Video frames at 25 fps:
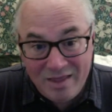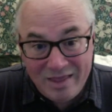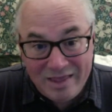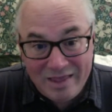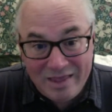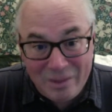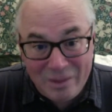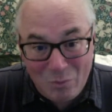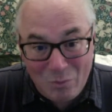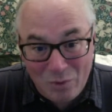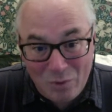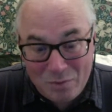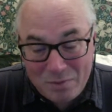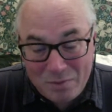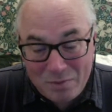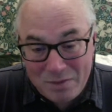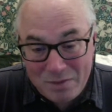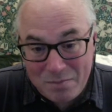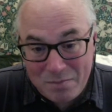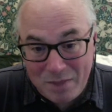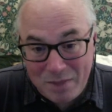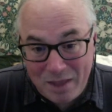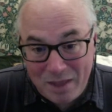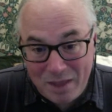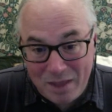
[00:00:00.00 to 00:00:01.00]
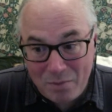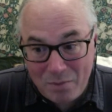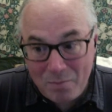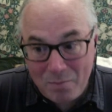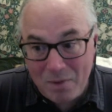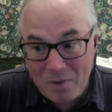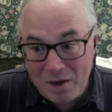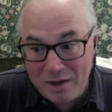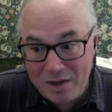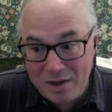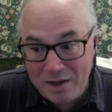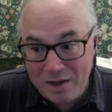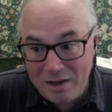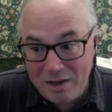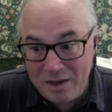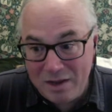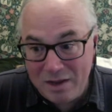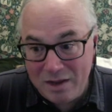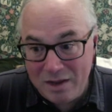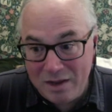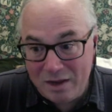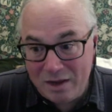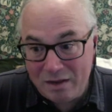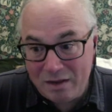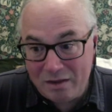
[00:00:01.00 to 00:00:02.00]
it would be paper money,
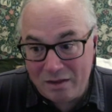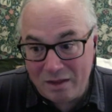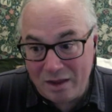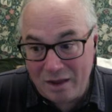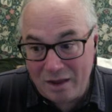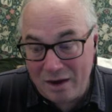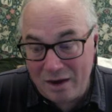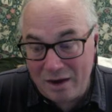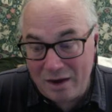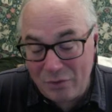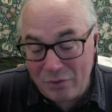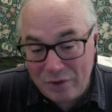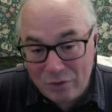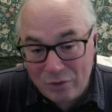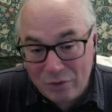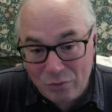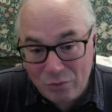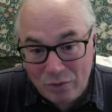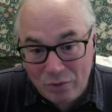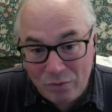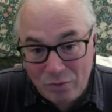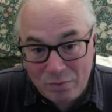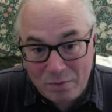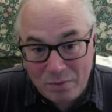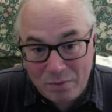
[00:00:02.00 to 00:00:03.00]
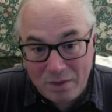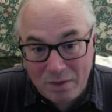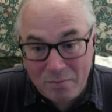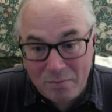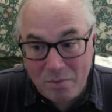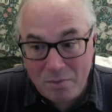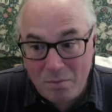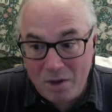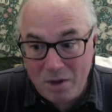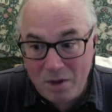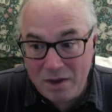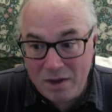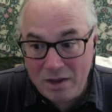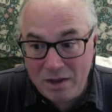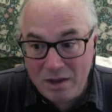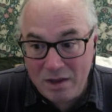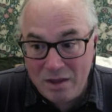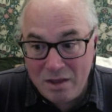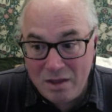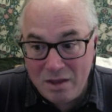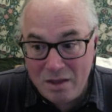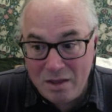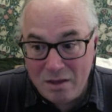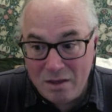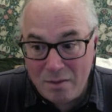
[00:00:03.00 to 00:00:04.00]
and I don't agree with paper money,
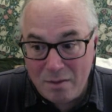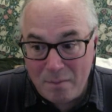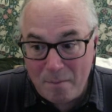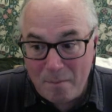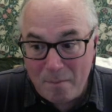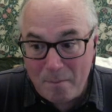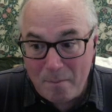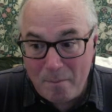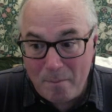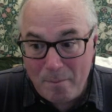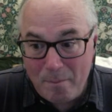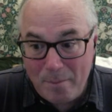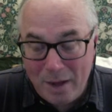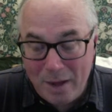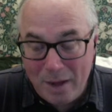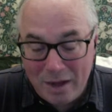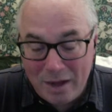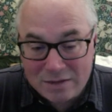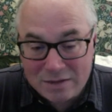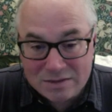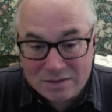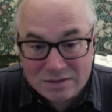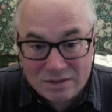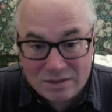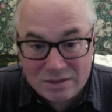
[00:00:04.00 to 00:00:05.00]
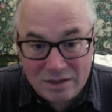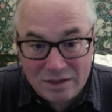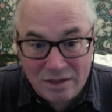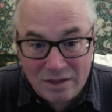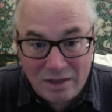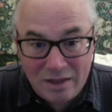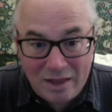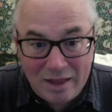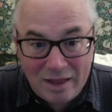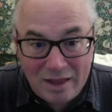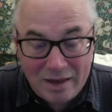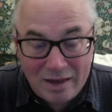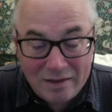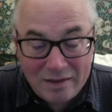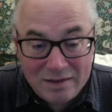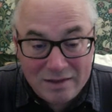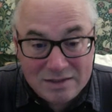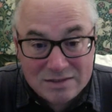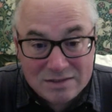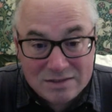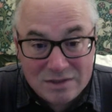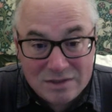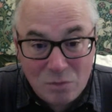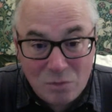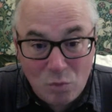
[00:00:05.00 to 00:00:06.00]
but at
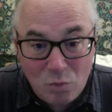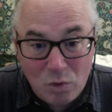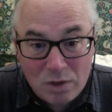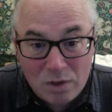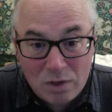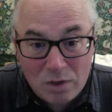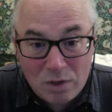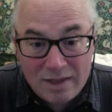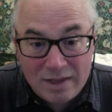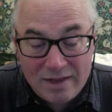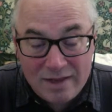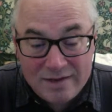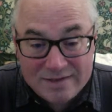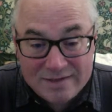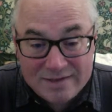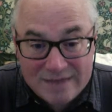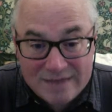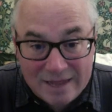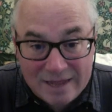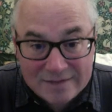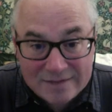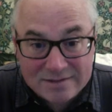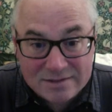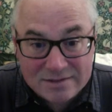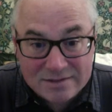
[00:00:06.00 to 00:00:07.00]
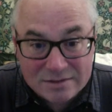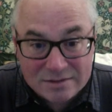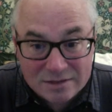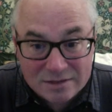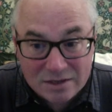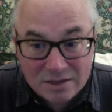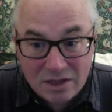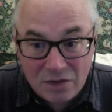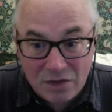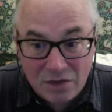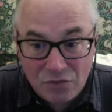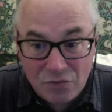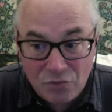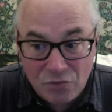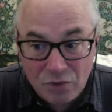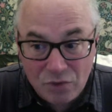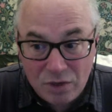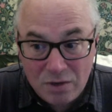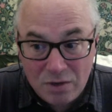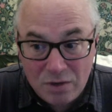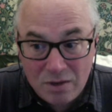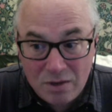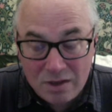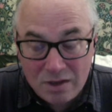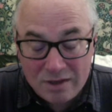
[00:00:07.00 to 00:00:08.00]
least it wouldn't indebt the
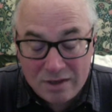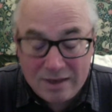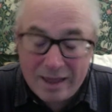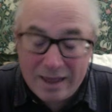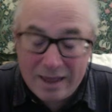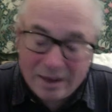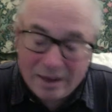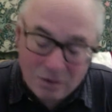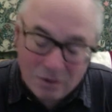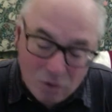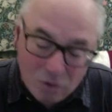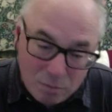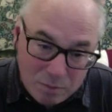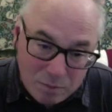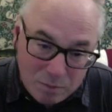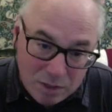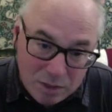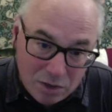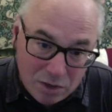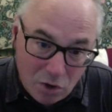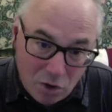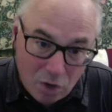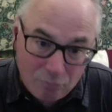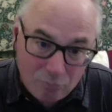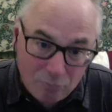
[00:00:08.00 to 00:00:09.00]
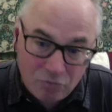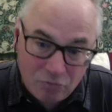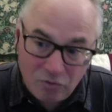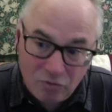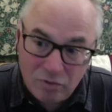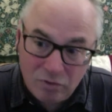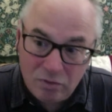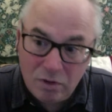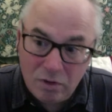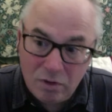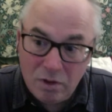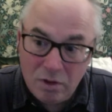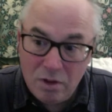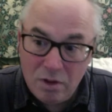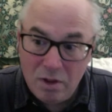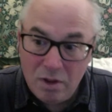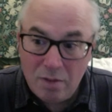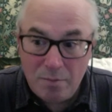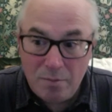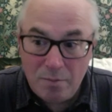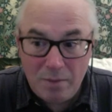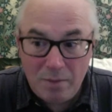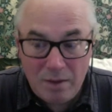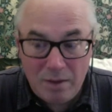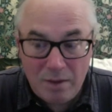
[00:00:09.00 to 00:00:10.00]
country. That could be an option.
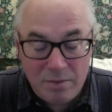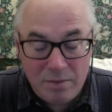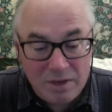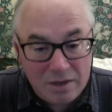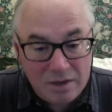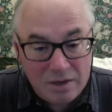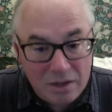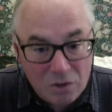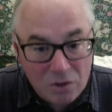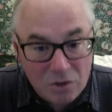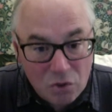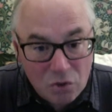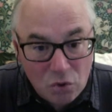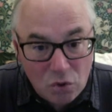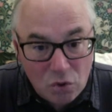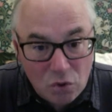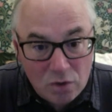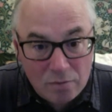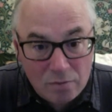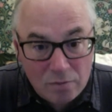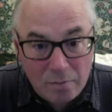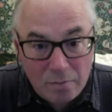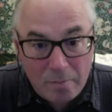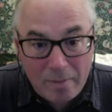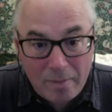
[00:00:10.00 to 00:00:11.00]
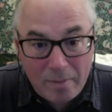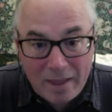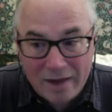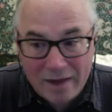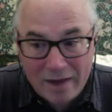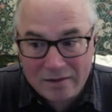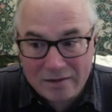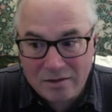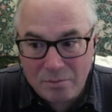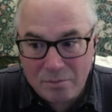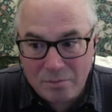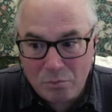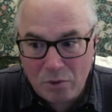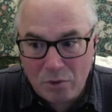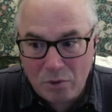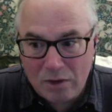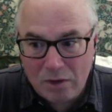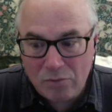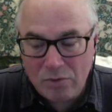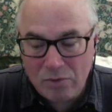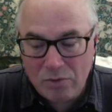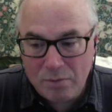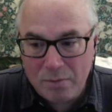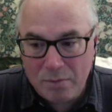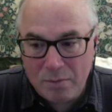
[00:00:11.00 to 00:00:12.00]
Maybe they could back the
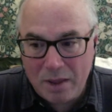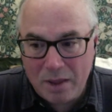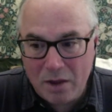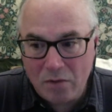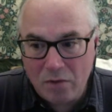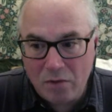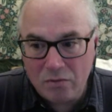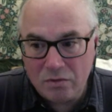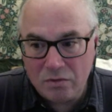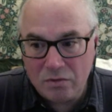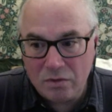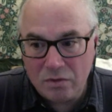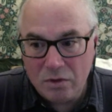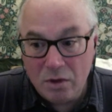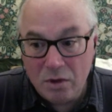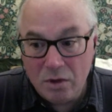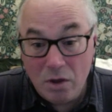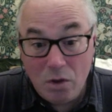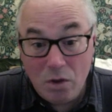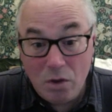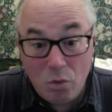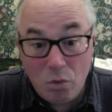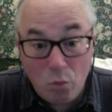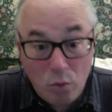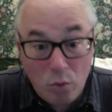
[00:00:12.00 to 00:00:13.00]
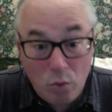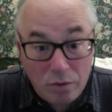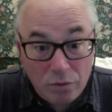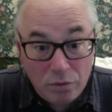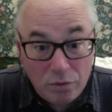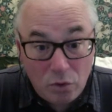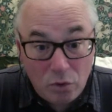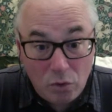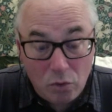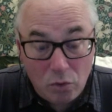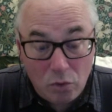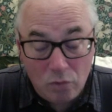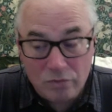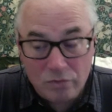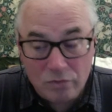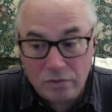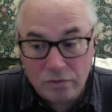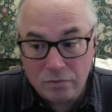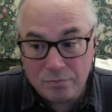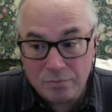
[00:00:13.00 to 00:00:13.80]
Bradbury pound with gold.